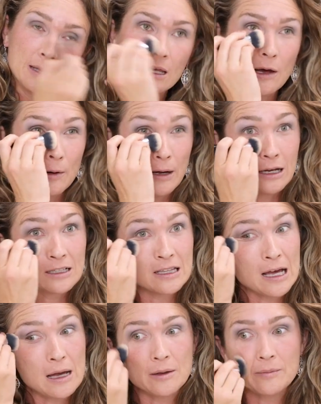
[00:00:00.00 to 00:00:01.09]
counteract
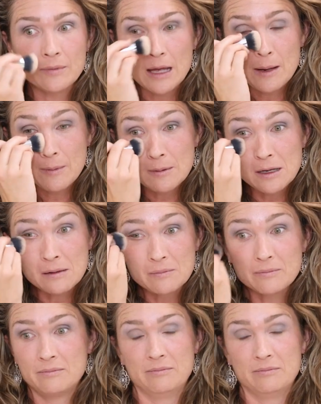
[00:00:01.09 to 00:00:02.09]
that. And maybe